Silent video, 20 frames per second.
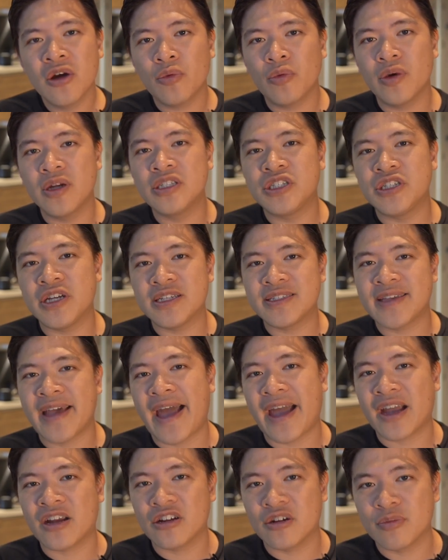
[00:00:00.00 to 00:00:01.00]
which is
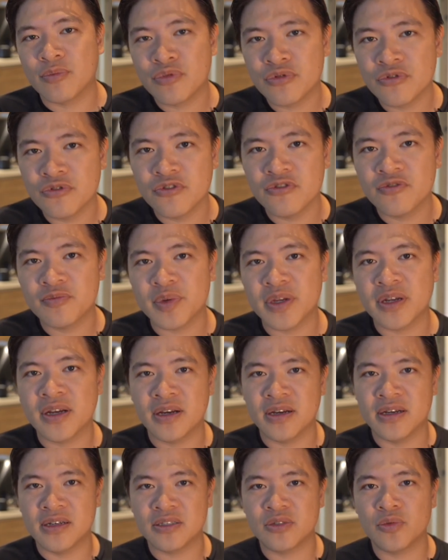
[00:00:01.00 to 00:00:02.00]
hacker proof
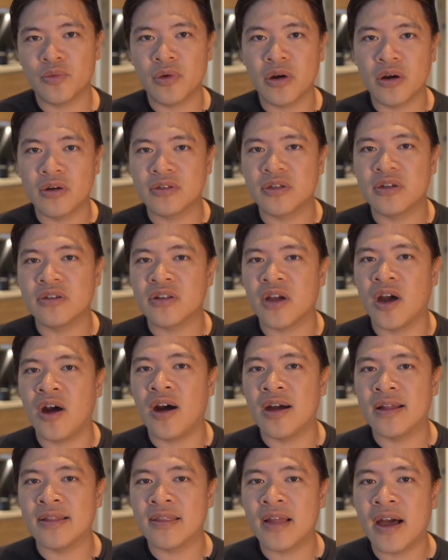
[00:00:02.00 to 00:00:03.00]
because, well, they're
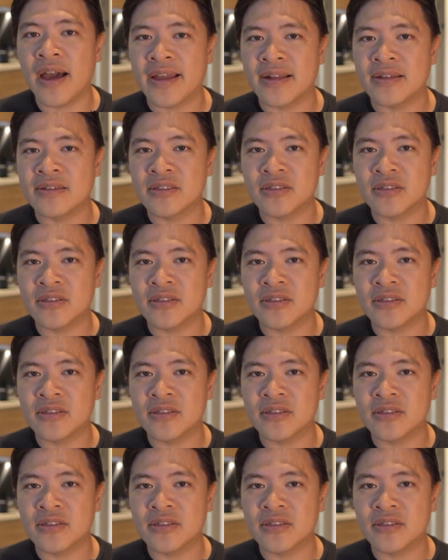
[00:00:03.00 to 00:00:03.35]
not online.